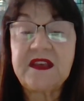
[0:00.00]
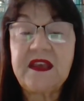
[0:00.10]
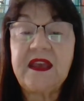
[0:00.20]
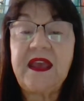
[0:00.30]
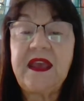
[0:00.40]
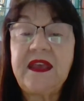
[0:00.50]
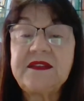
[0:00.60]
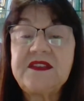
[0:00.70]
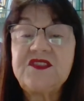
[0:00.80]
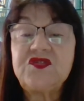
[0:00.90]
and
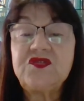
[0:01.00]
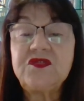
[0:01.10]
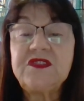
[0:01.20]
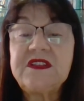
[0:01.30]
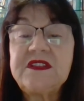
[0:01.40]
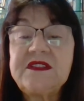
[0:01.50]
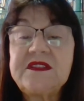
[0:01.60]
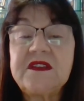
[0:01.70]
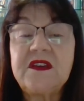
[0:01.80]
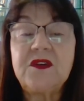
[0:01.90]
the students
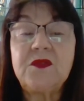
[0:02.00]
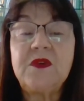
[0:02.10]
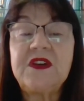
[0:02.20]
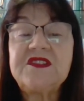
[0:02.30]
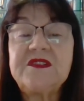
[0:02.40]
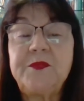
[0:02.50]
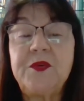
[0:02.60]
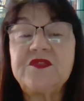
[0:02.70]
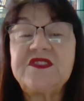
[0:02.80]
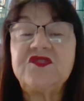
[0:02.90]
were
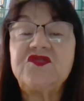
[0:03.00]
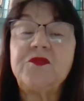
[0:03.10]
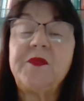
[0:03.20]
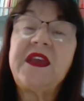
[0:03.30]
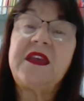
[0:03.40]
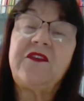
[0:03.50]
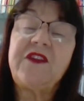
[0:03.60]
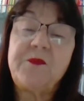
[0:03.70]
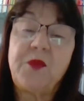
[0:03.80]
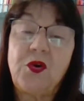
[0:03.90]
supposed to make a
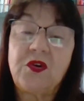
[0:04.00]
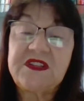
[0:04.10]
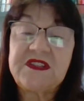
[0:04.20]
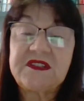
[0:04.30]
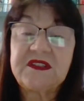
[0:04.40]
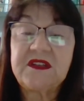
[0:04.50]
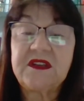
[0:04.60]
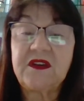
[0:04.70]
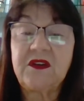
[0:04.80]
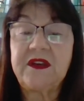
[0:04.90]
report
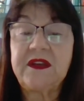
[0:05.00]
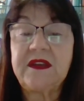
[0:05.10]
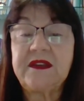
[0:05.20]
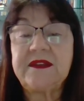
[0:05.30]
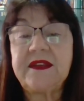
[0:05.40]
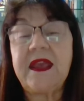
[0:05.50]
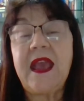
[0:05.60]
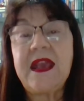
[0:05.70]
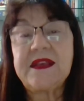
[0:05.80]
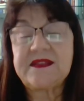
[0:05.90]
on the
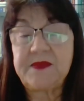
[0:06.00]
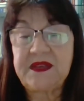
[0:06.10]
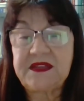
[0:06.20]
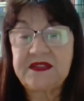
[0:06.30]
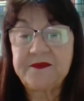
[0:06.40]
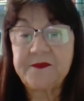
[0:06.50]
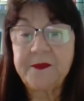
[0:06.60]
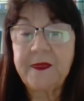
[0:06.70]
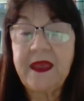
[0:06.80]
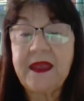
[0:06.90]
exhibit.
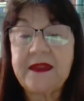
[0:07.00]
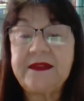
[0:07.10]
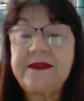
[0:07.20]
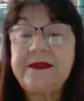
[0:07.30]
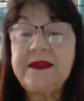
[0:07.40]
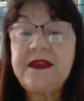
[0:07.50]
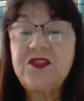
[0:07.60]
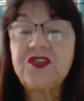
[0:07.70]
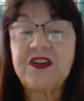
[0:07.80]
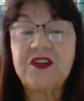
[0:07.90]
The
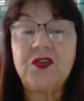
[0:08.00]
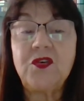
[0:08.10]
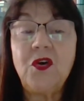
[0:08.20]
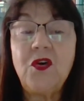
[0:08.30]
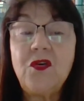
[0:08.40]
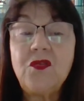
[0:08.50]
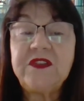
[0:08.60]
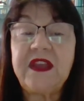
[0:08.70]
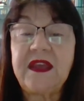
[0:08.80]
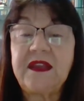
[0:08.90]
teacher got
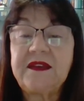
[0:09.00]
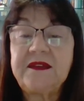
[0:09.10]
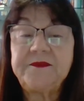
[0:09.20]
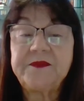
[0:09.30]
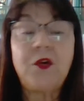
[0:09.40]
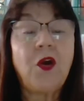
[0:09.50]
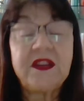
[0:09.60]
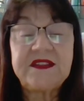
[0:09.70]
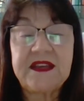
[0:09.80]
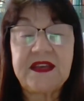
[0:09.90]

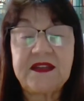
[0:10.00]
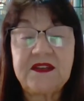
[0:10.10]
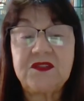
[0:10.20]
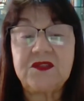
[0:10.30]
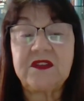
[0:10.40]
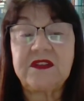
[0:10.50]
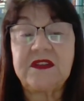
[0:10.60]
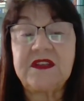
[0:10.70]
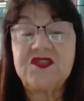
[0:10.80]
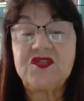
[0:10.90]

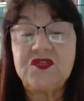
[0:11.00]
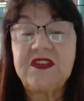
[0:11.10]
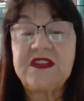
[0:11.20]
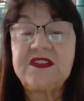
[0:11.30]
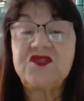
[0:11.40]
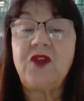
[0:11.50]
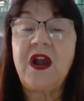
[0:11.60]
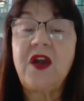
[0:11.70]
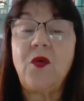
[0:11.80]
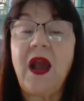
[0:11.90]
the students to
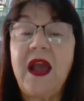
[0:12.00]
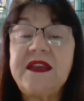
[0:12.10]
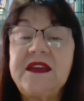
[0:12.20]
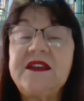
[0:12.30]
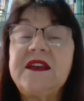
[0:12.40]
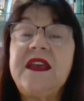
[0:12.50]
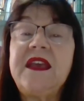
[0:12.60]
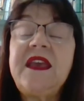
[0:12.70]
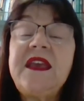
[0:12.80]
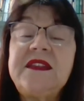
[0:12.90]
acquire
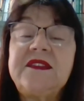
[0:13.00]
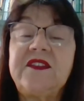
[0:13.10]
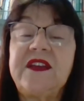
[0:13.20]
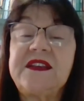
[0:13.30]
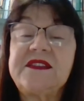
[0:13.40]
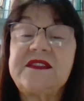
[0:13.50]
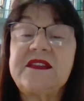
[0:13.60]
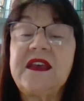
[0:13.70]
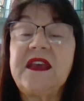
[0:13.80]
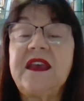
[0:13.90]
interest
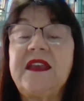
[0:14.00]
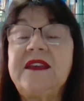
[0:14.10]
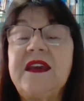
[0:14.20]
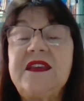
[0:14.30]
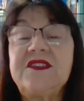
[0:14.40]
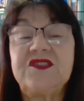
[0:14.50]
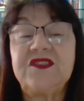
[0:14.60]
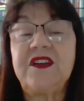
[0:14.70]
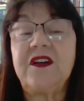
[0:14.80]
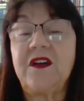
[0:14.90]
in the history
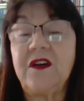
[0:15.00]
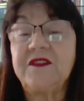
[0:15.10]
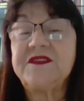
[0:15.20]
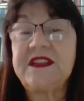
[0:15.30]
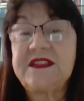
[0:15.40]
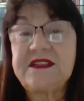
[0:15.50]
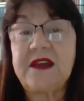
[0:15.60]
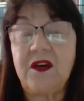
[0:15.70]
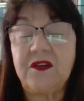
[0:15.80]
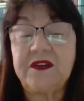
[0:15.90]
of the town.